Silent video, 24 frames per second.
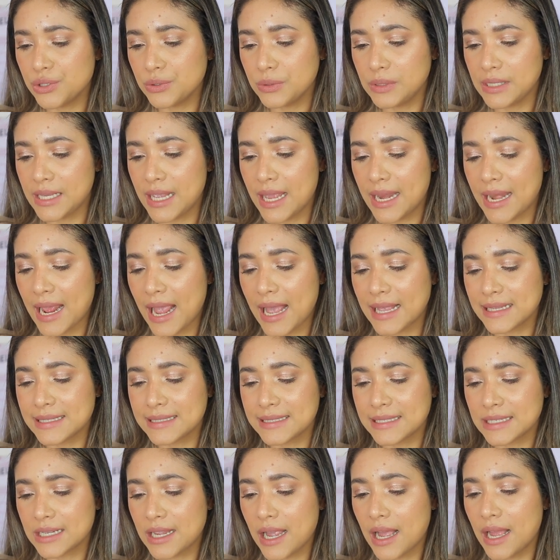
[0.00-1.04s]
Juliette Has
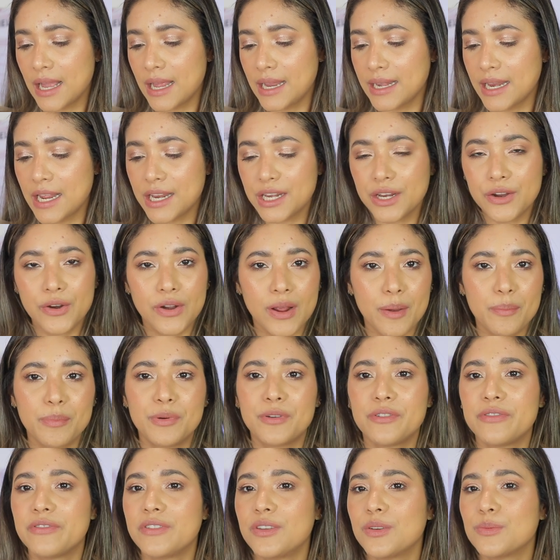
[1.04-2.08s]
a Gun Not a
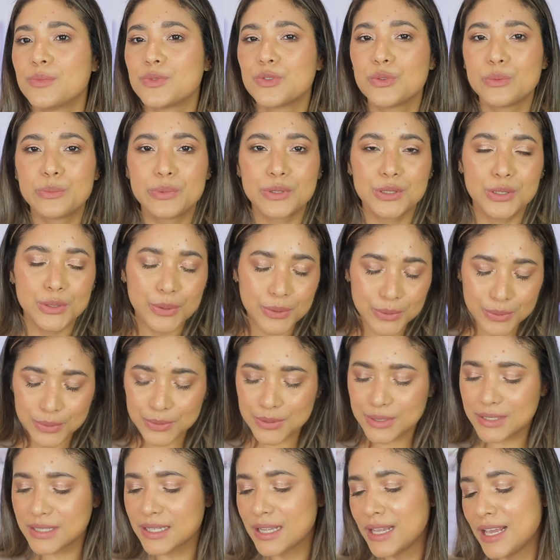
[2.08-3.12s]
Perfume
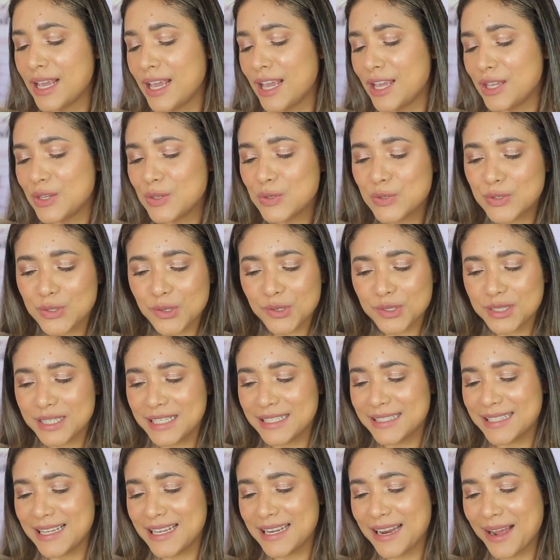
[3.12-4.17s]
Superdose. You saw
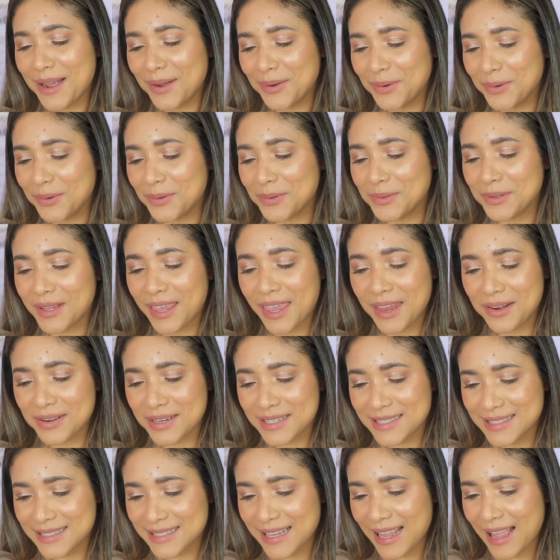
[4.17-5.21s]
this in a haul,
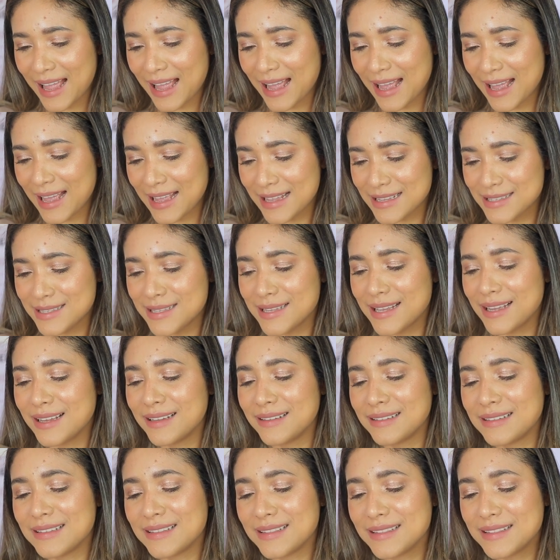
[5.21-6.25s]
Kerastase,
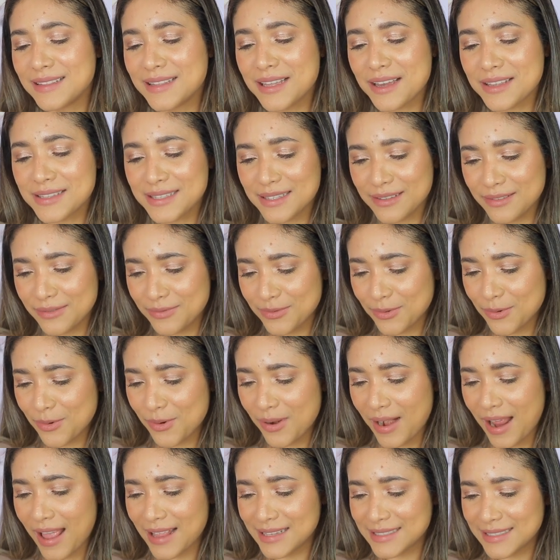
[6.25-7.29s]
the
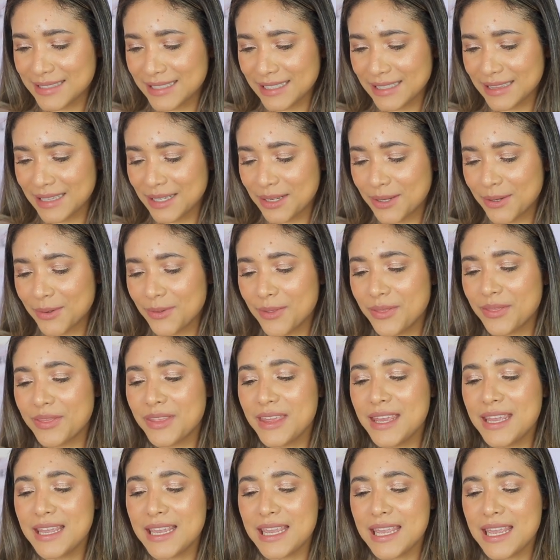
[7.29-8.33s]
Sephora silicone
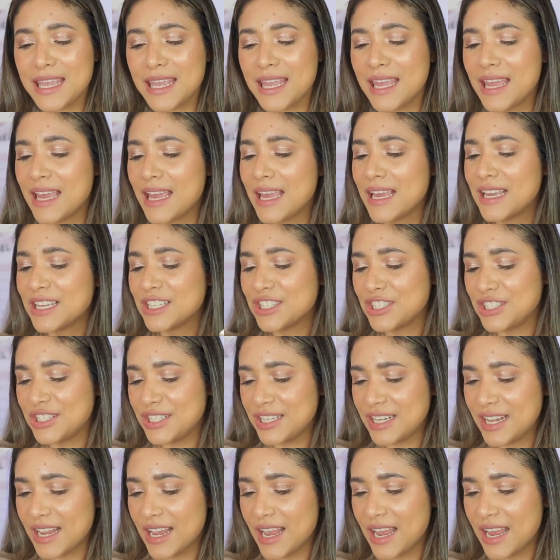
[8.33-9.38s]
thingy,
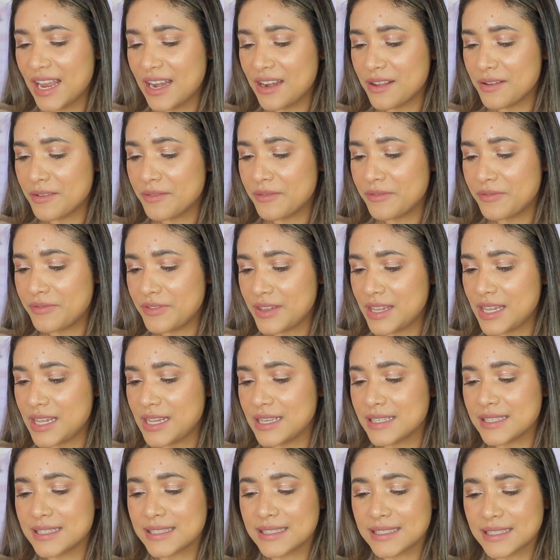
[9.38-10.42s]

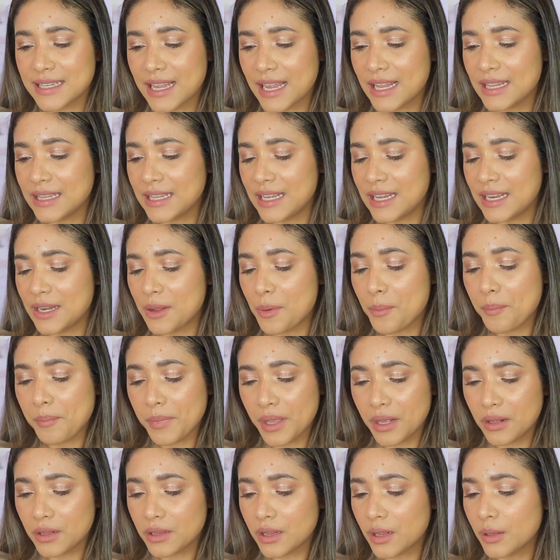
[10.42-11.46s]
JVN Styling
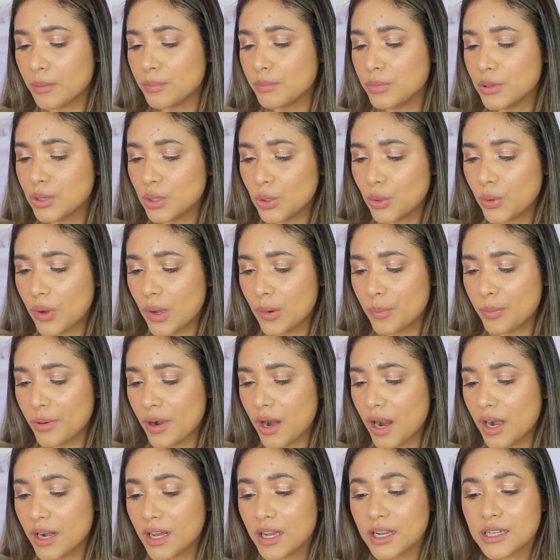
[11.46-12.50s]
Milk Blowout
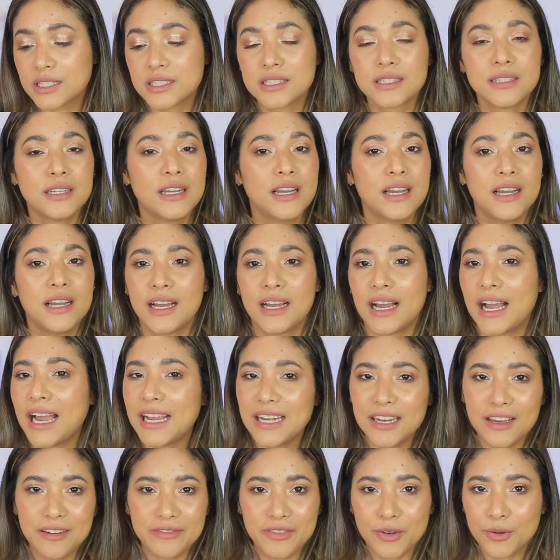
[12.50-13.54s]
product. I
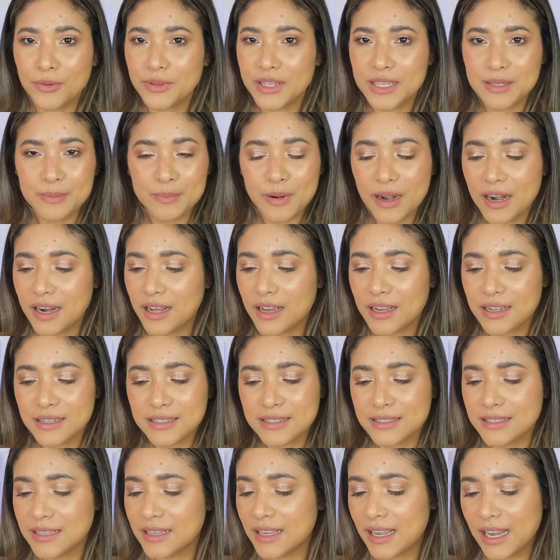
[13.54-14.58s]
love all these
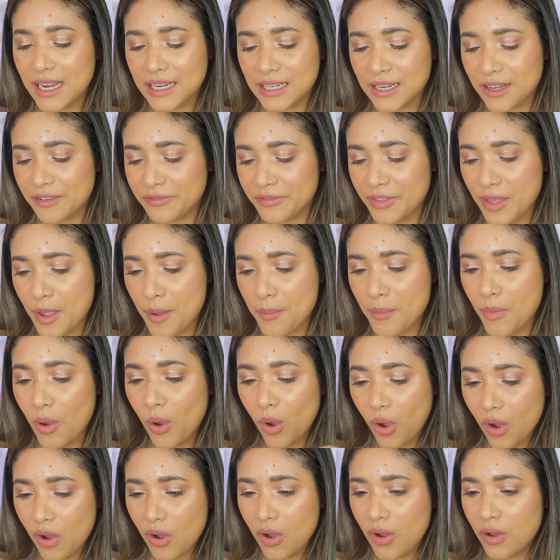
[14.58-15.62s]
products. I love them
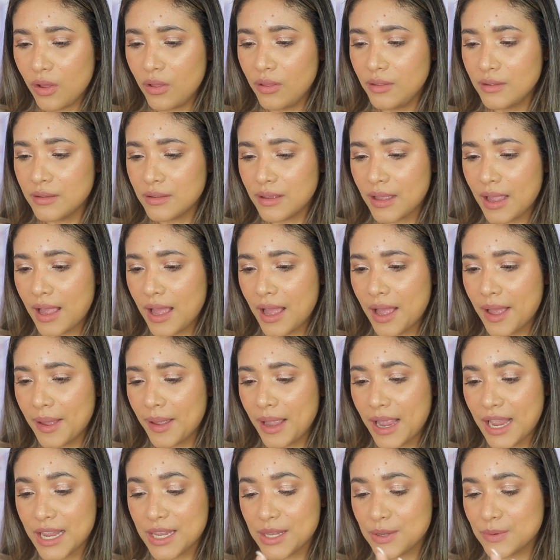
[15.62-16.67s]
all. Uh,
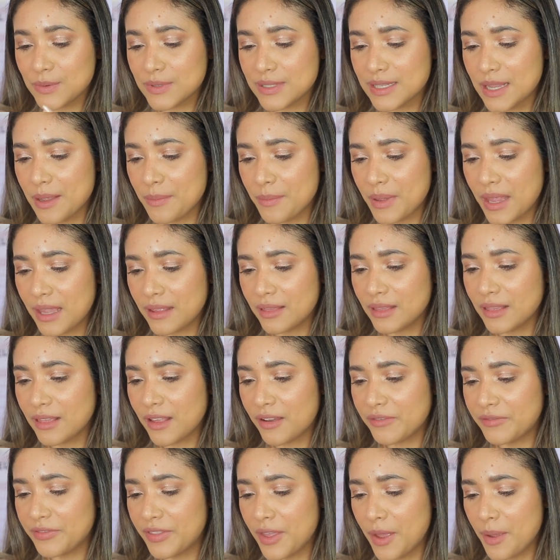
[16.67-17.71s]
I use them and
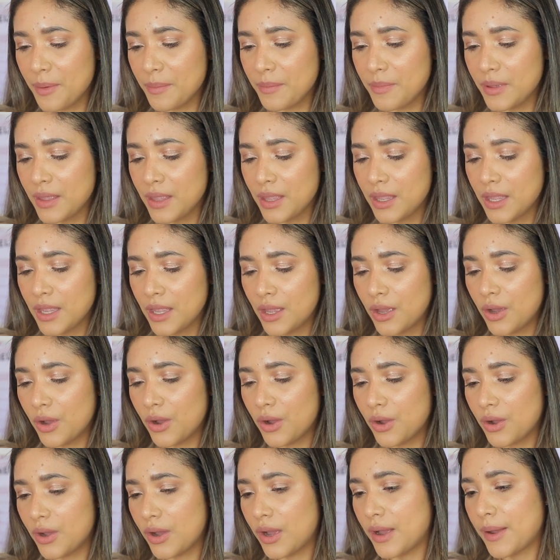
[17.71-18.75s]
love them.
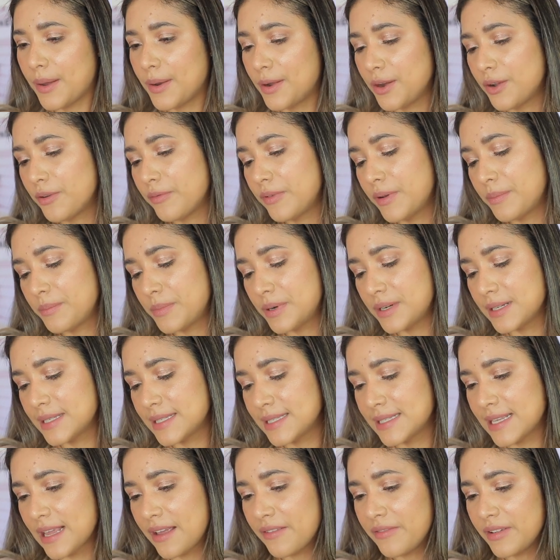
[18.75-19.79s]
On November
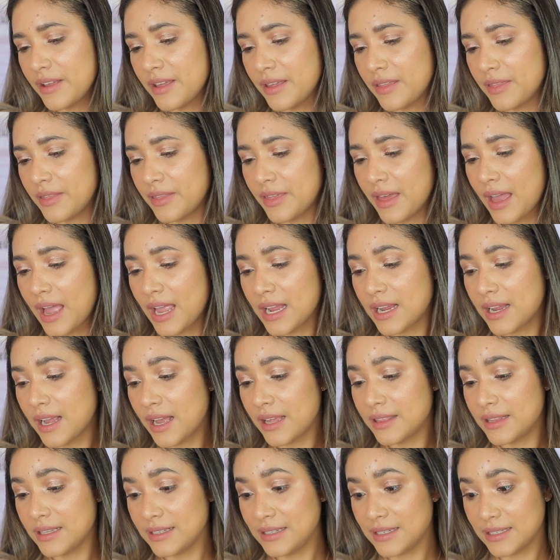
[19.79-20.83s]
7th, I
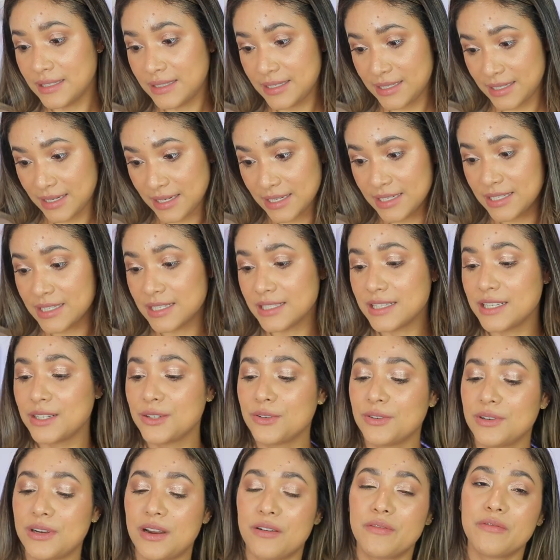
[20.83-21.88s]
got the Natasha
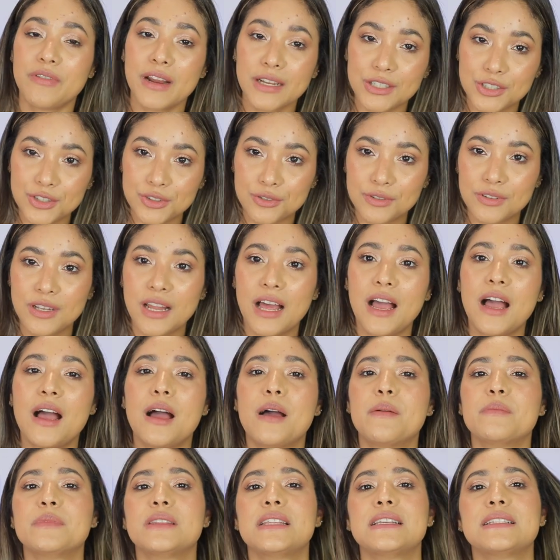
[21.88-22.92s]
Denona Retro Glam.